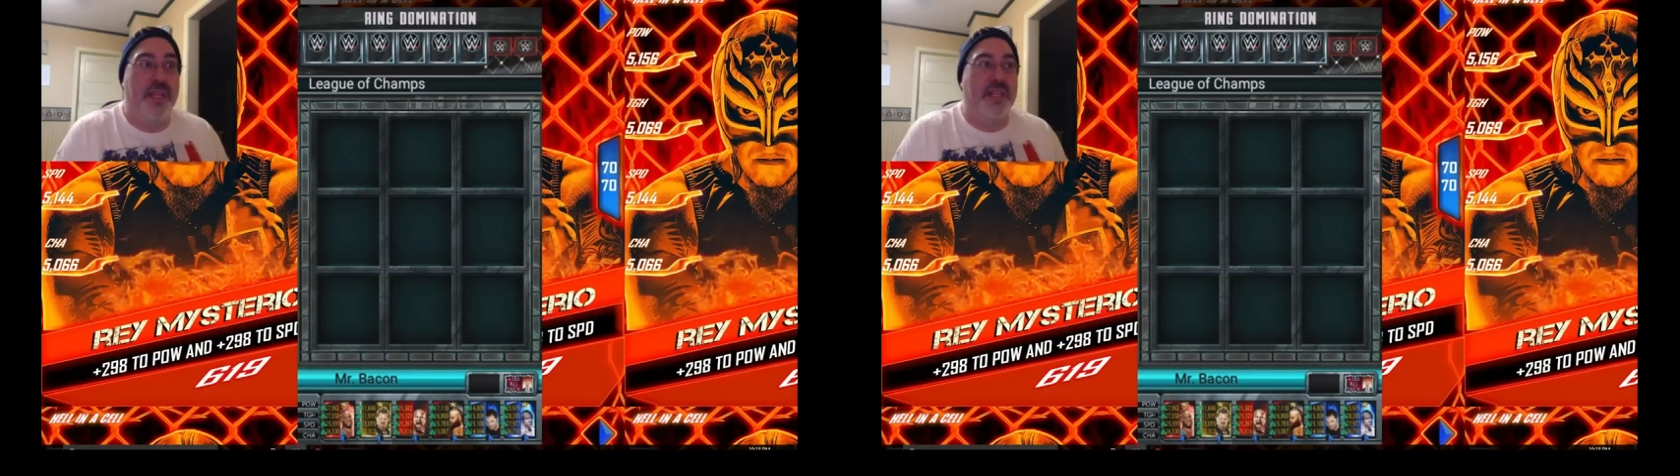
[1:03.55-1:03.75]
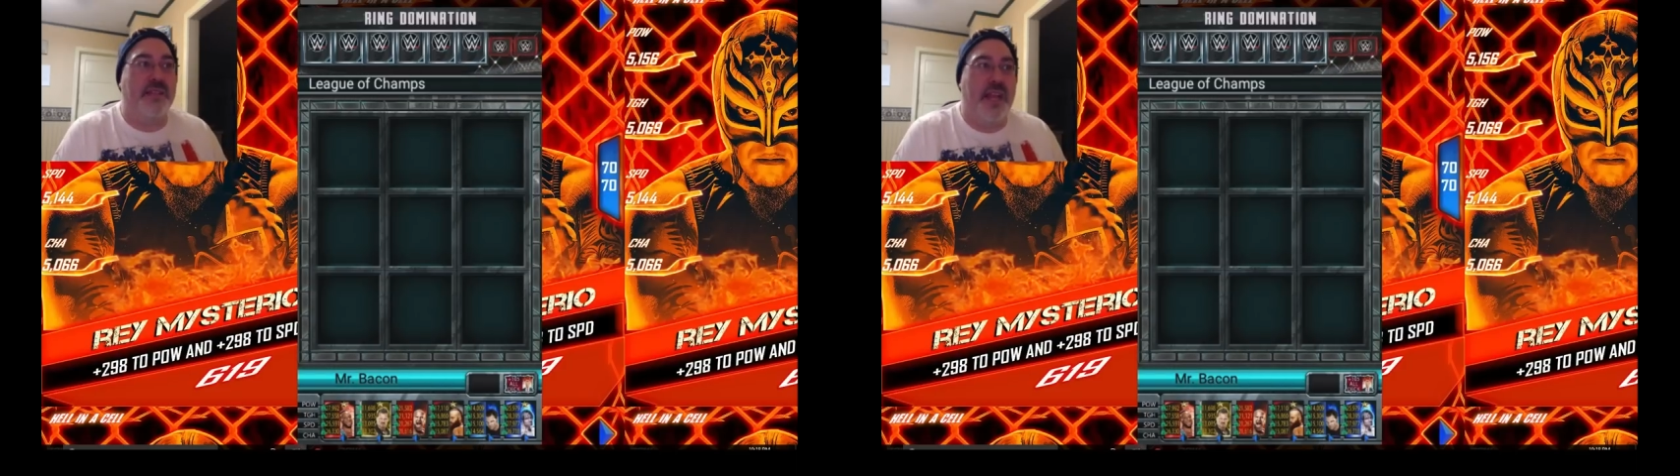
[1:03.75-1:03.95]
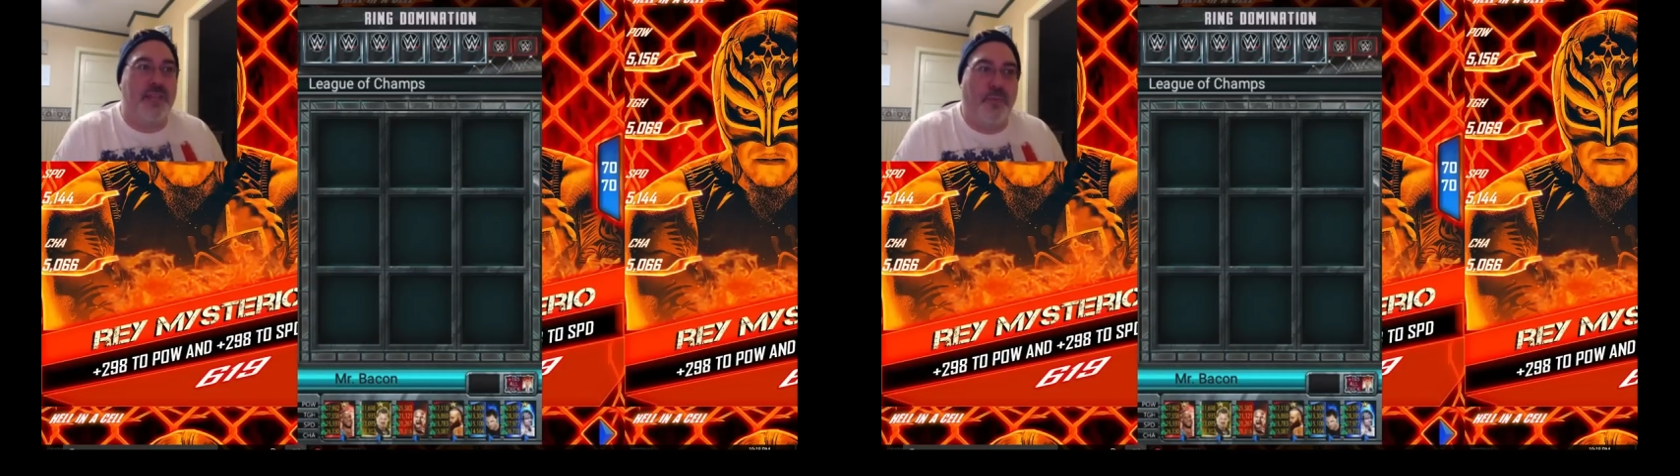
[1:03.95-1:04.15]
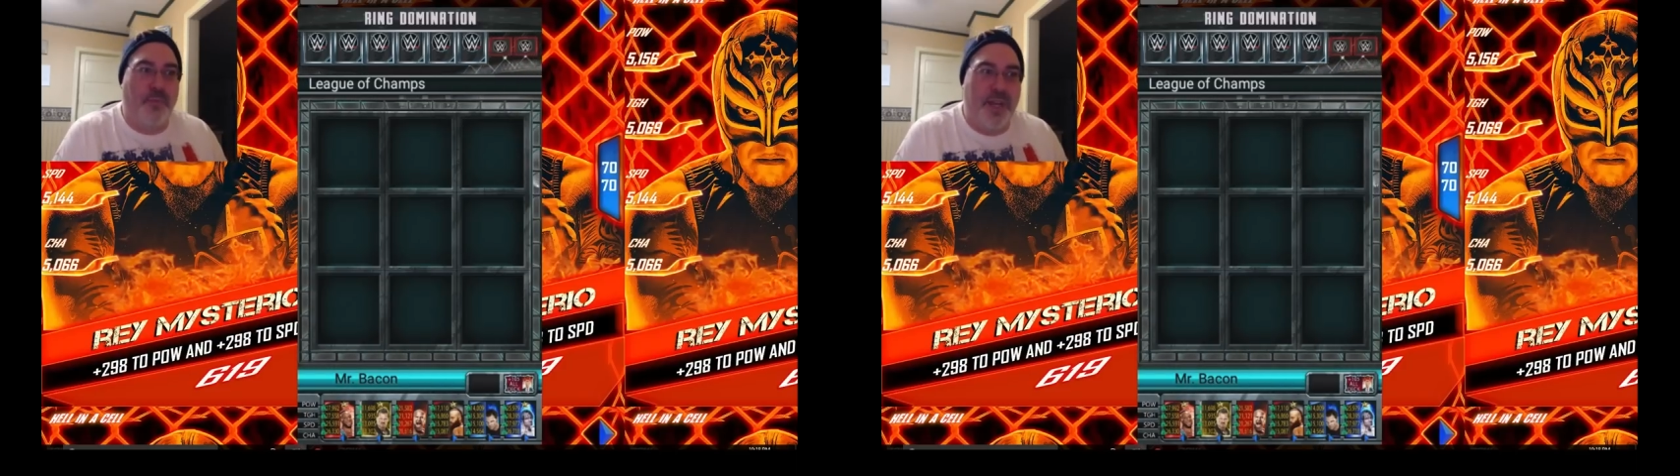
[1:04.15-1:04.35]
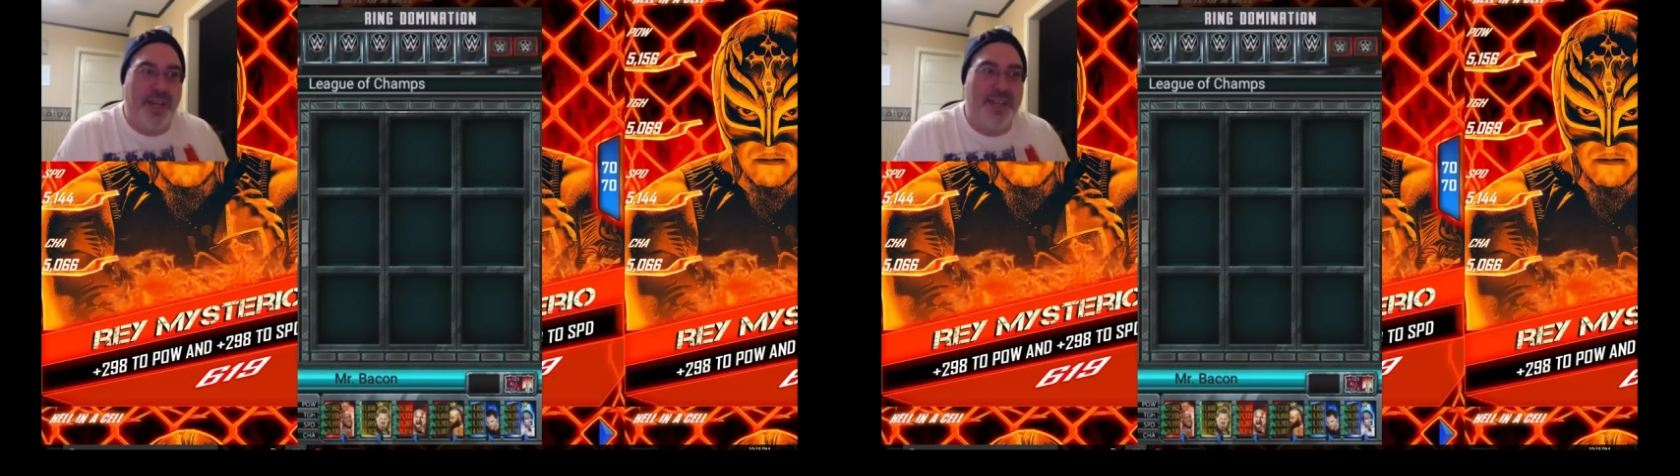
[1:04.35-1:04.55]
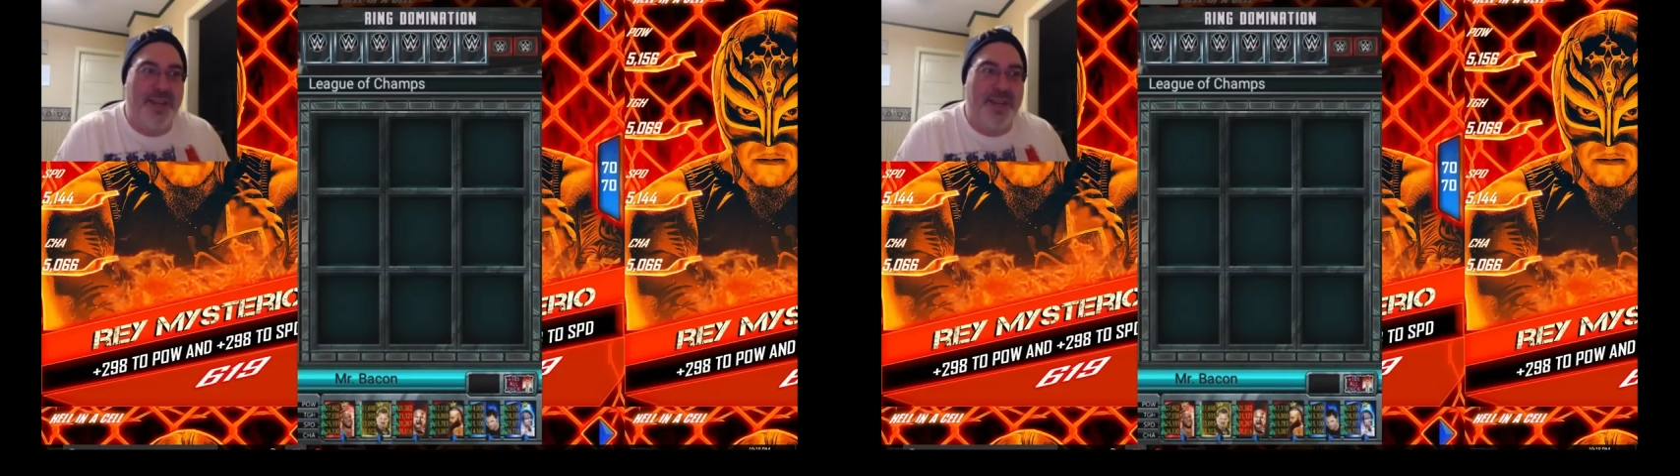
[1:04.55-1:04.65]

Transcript: It's really